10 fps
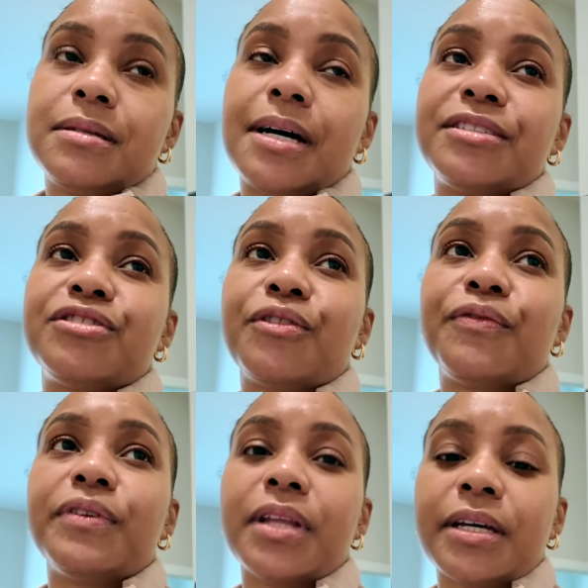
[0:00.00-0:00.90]
I just don't
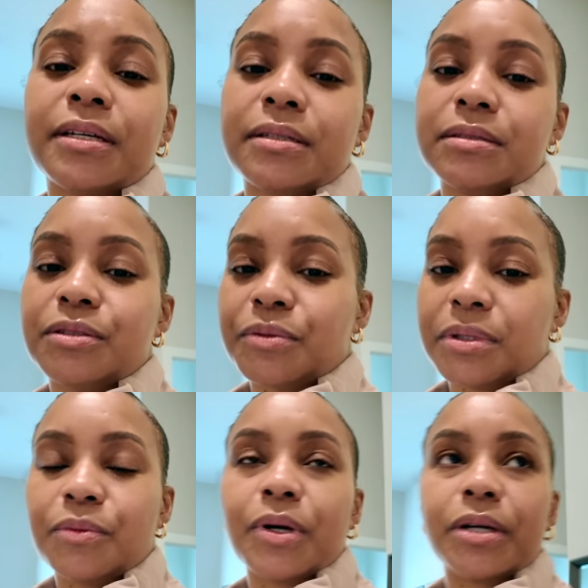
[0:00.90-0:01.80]
feel like doing
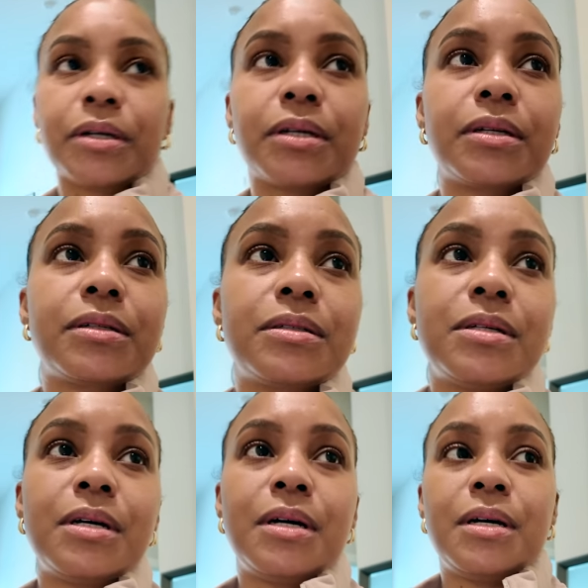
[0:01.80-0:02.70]
the work.
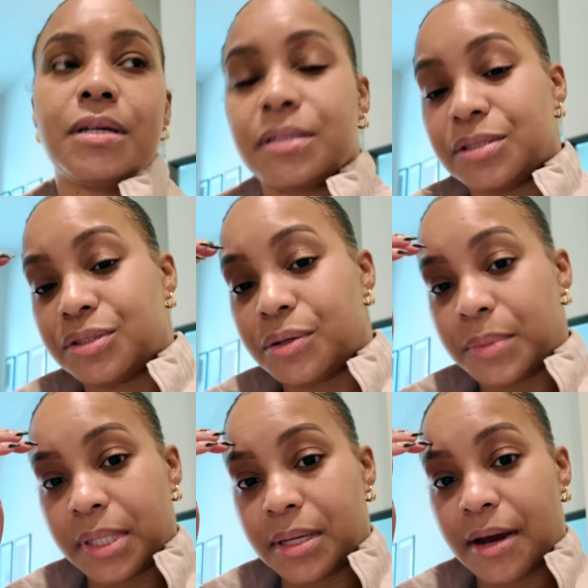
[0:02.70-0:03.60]
Cause you know
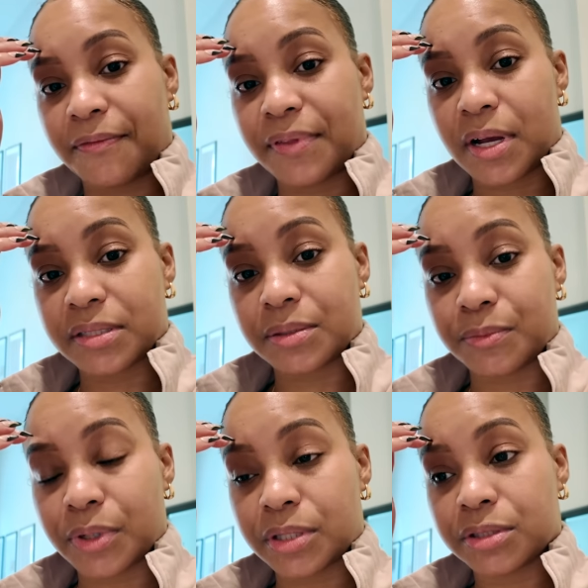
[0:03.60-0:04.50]
me, I floss and
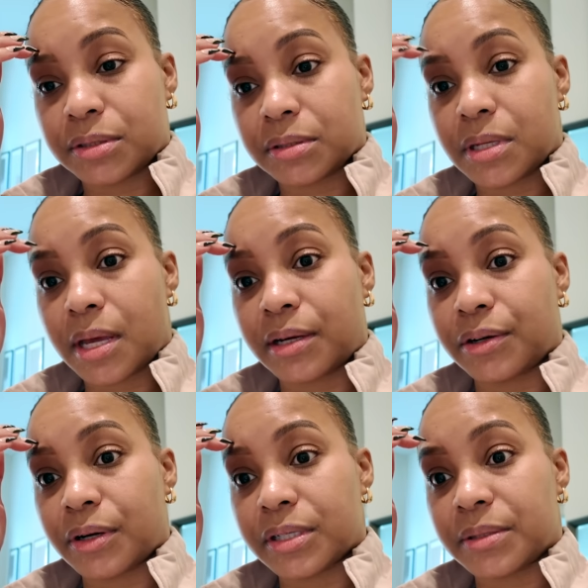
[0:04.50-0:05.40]
brush like a
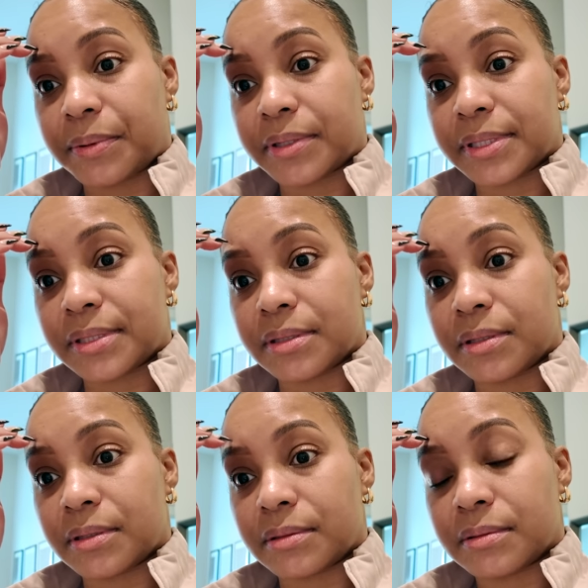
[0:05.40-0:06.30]
crazy person,
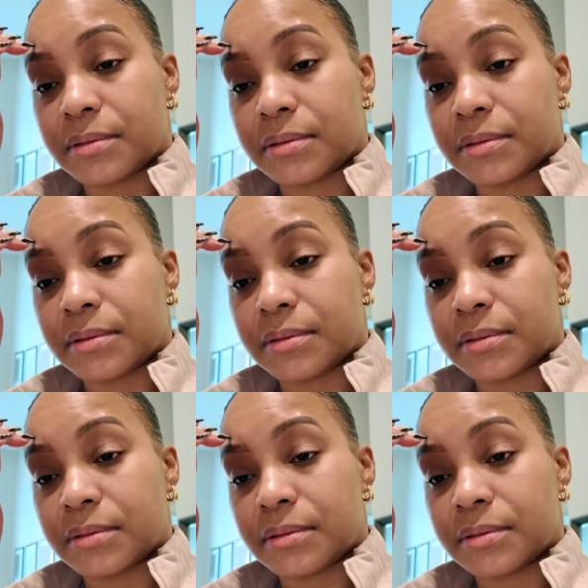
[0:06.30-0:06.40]
so.